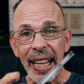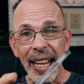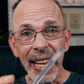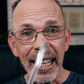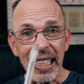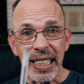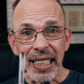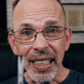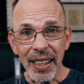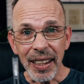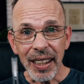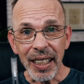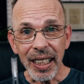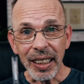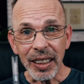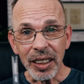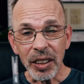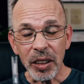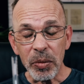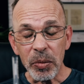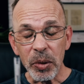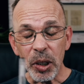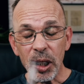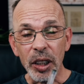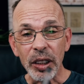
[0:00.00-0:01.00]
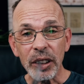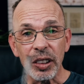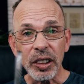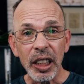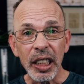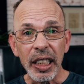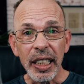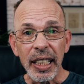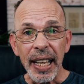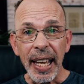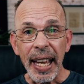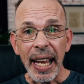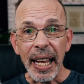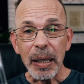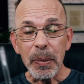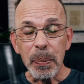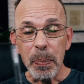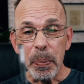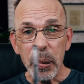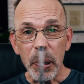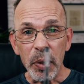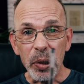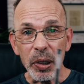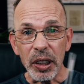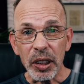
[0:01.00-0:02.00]
anything you want, and
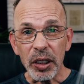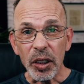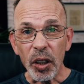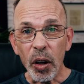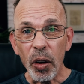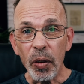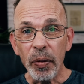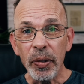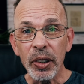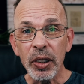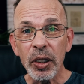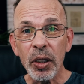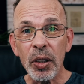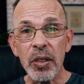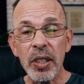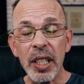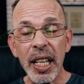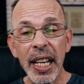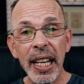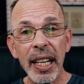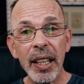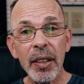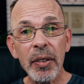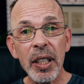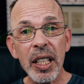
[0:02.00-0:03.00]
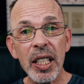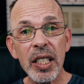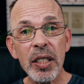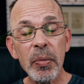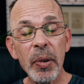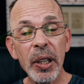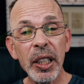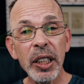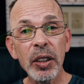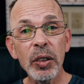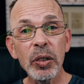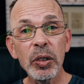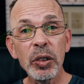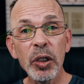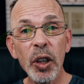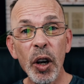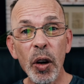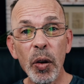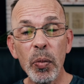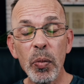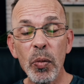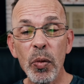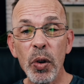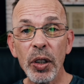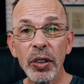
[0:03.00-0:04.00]
put it over those areas where you
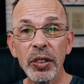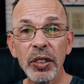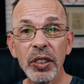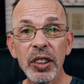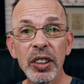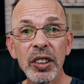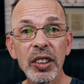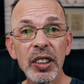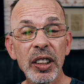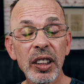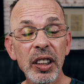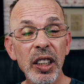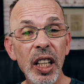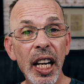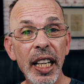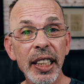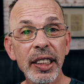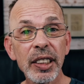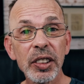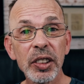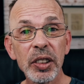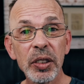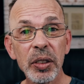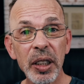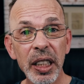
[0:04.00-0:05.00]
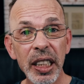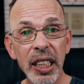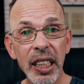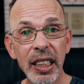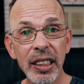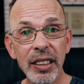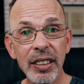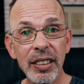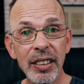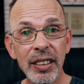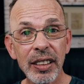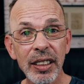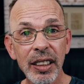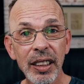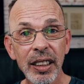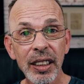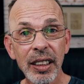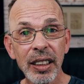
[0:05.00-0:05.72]
don't want the light to hit.